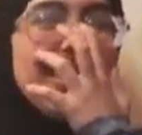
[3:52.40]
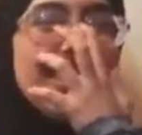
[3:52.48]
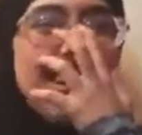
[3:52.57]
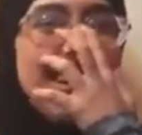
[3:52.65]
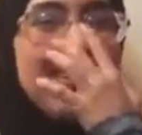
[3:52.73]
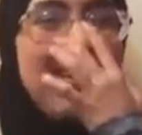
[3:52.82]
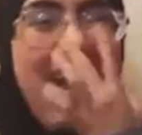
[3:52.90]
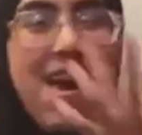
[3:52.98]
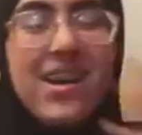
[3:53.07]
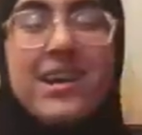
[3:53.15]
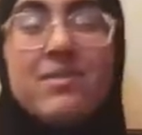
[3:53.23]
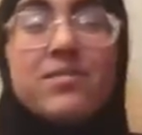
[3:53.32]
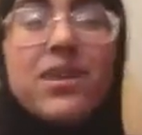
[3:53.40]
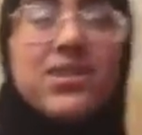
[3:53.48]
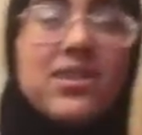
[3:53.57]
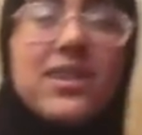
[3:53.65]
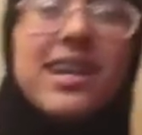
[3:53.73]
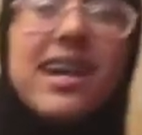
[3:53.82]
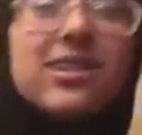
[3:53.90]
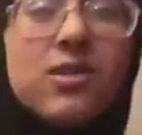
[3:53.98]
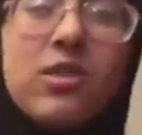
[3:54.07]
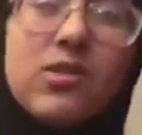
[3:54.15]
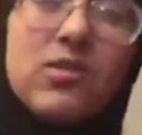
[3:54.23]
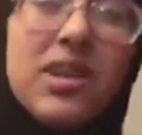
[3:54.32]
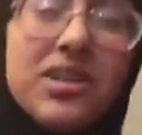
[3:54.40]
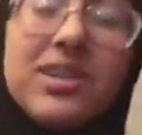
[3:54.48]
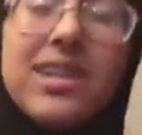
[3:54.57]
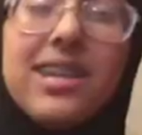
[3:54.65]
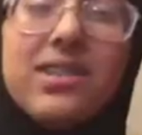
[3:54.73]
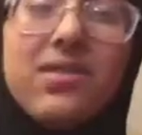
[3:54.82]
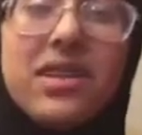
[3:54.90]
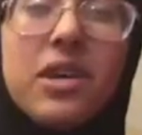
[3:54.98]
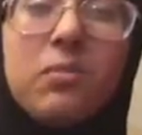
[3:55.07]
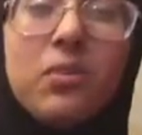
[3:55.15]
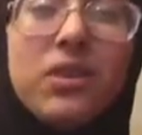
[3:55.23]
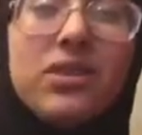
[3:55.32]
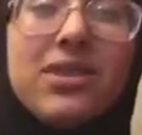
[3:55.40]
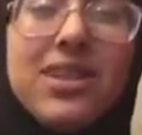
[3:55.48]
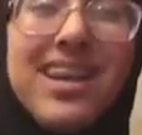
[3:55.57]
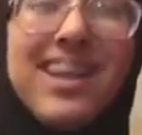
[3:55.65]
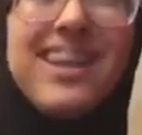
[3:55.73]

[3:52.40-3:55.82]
Stop. So thank you guys so much for watching today's video. Please do.